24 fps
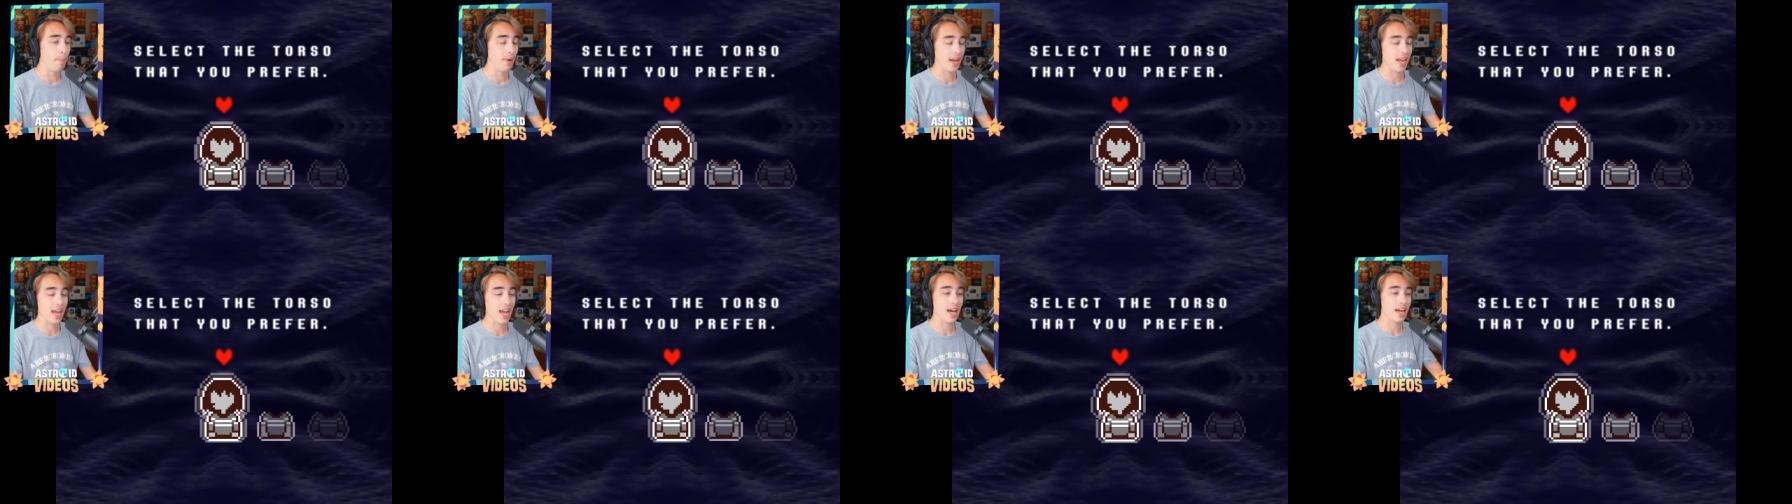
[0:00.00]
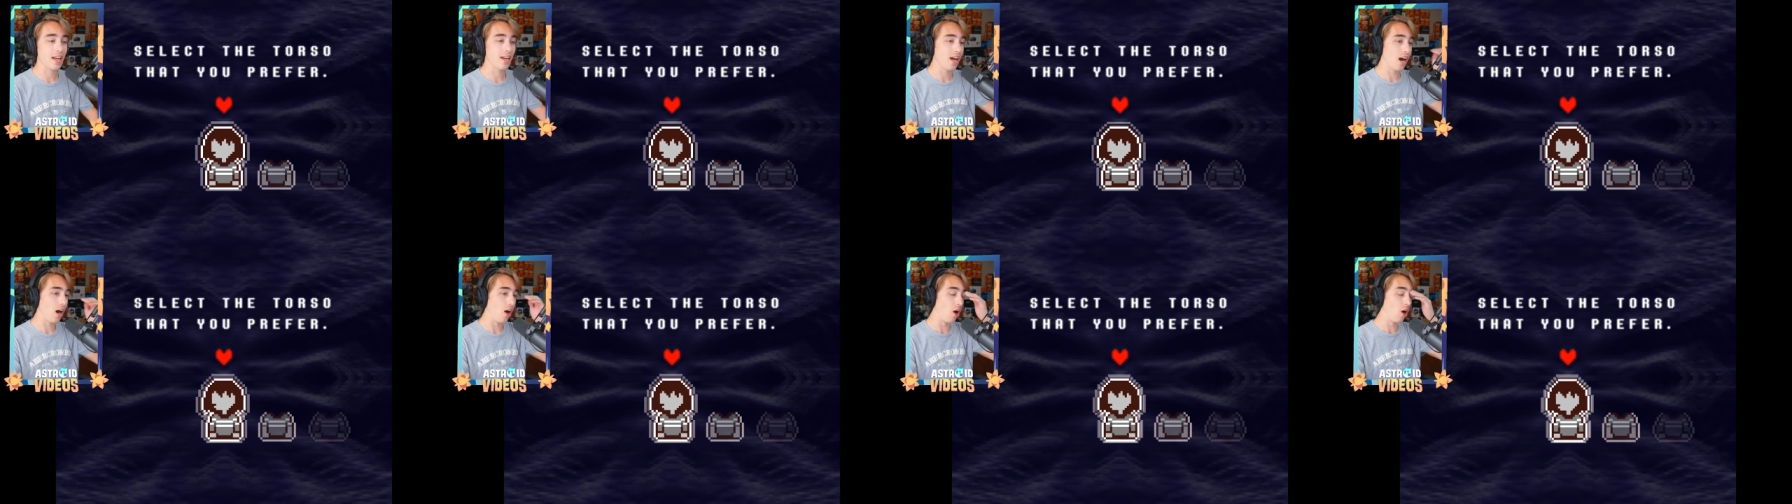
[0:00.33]
But yeah,
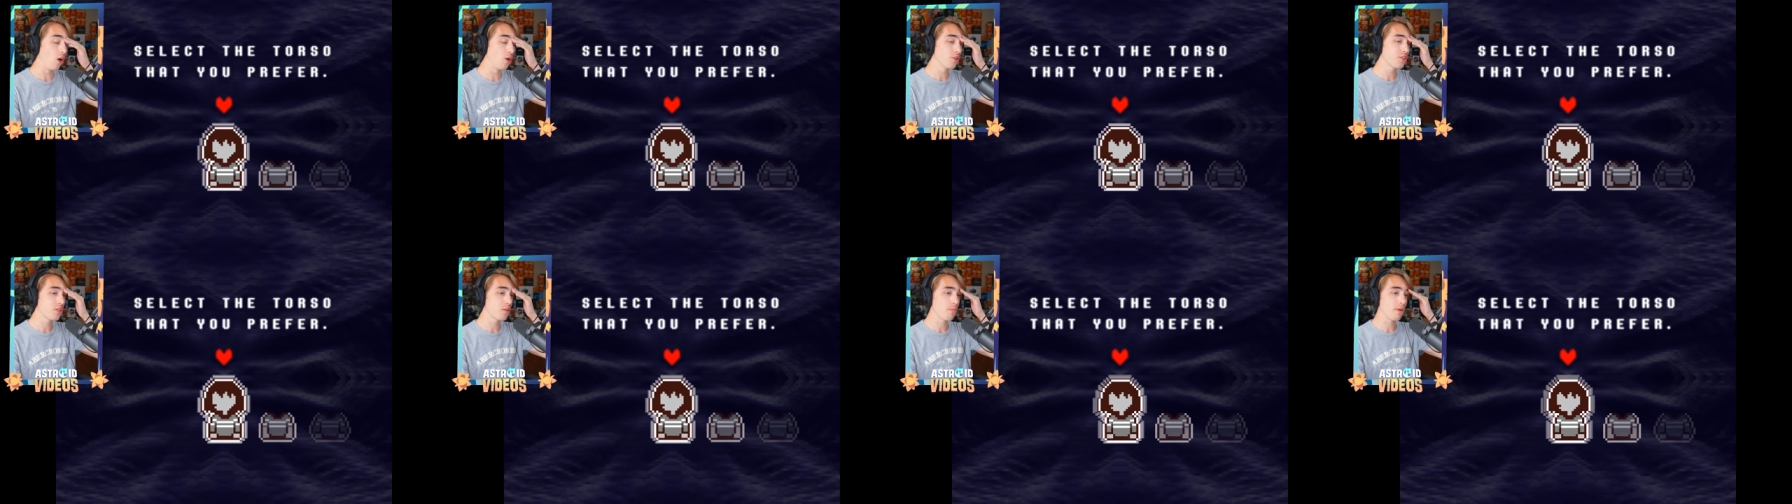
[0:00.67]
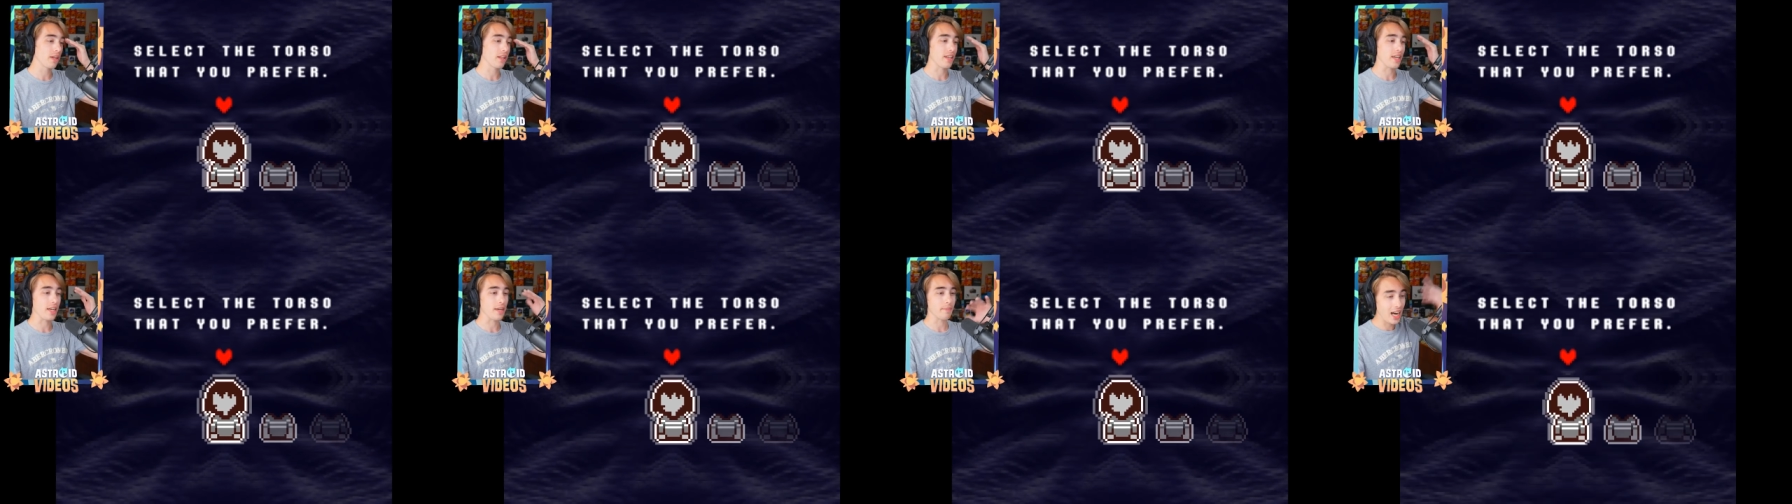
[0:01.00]
no,
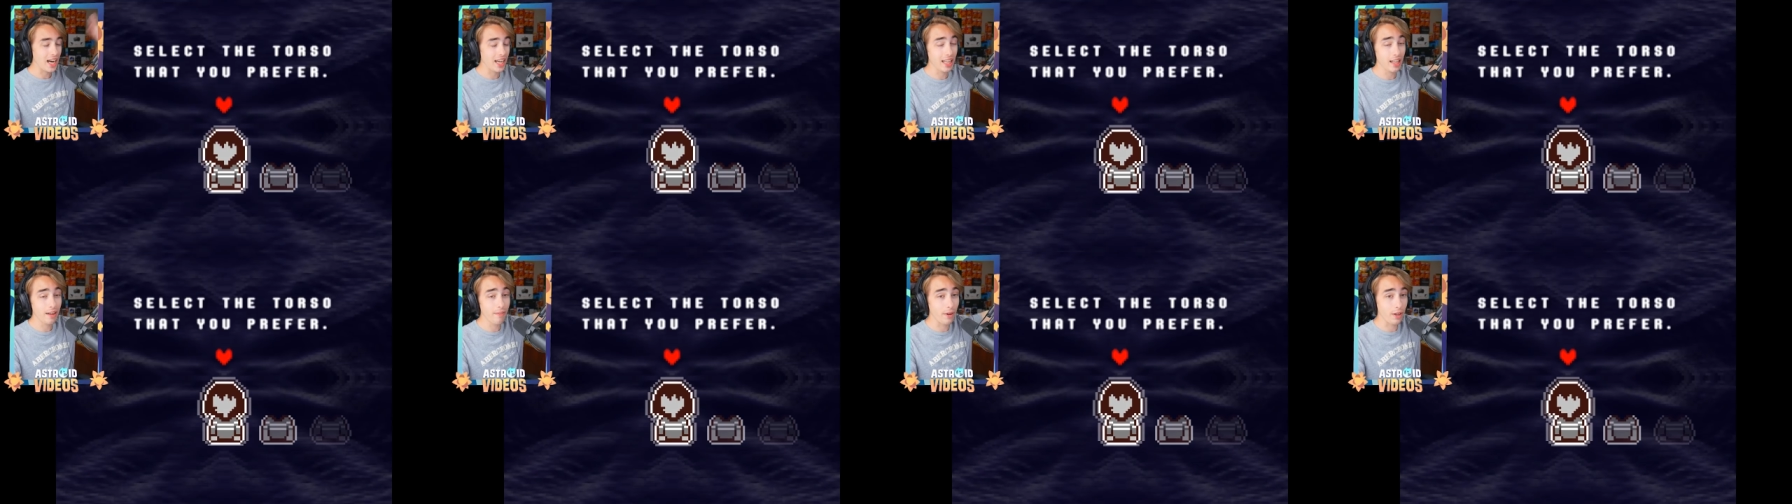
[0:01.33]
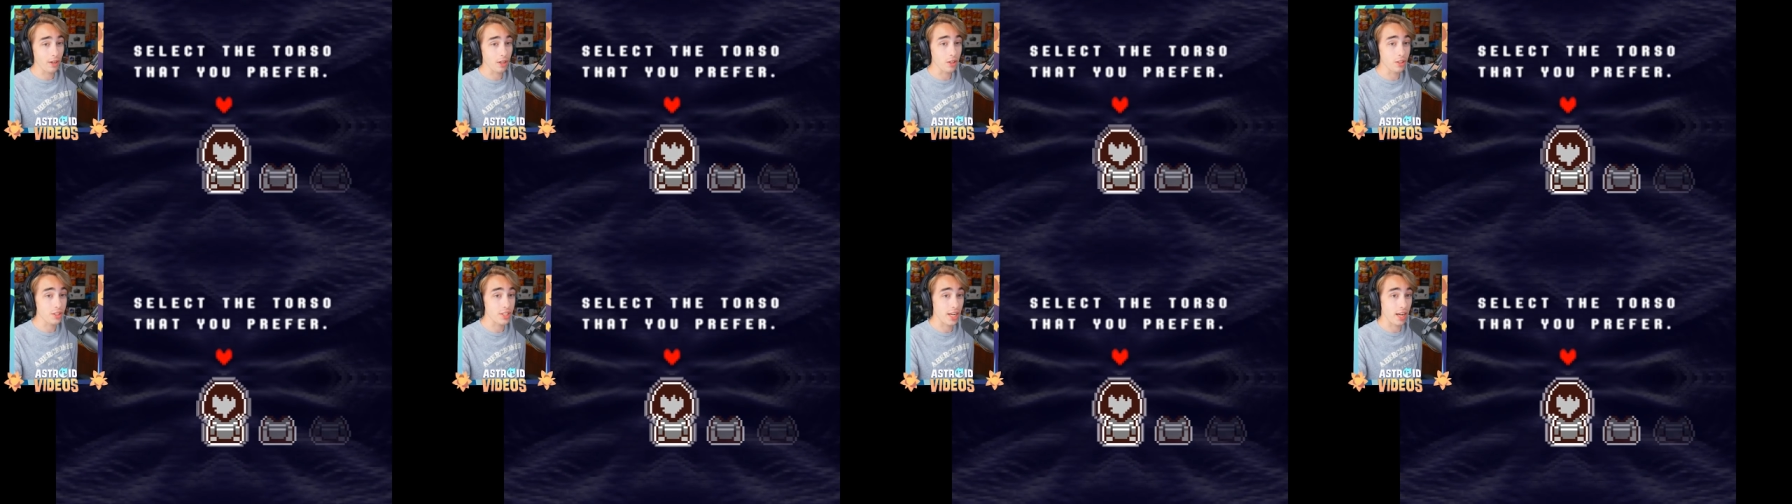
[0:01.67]
ultimately, I love
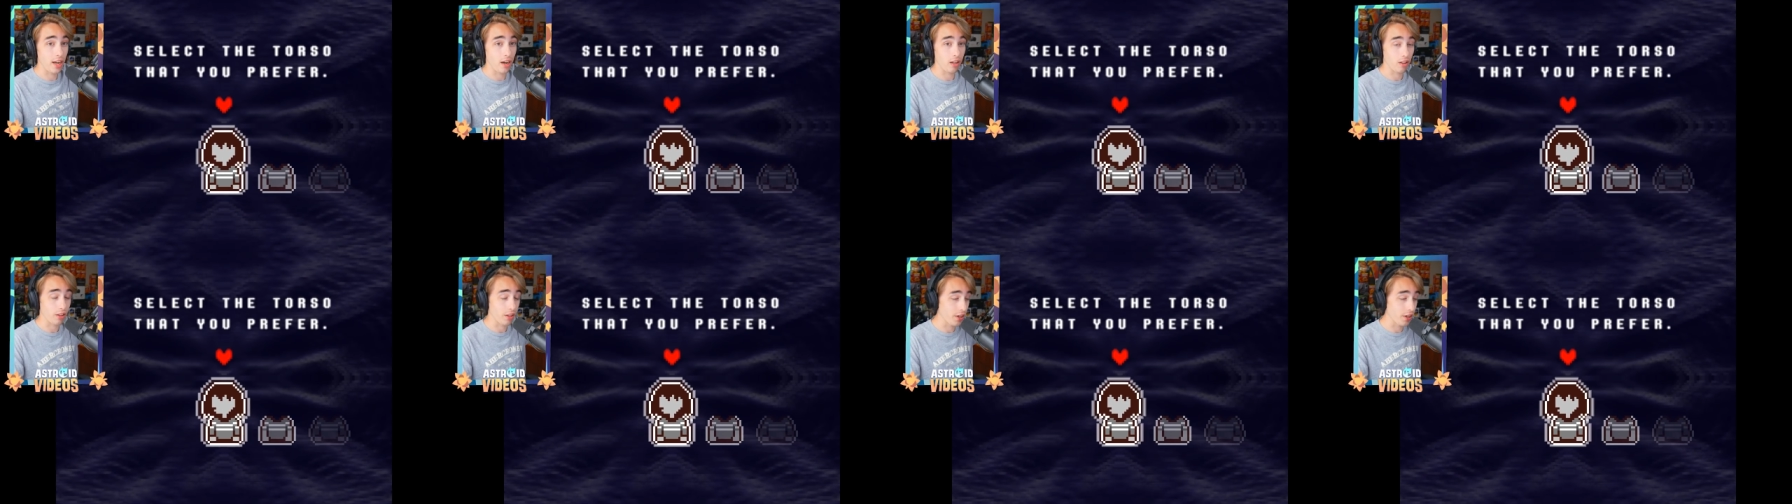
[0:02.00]
Undertale.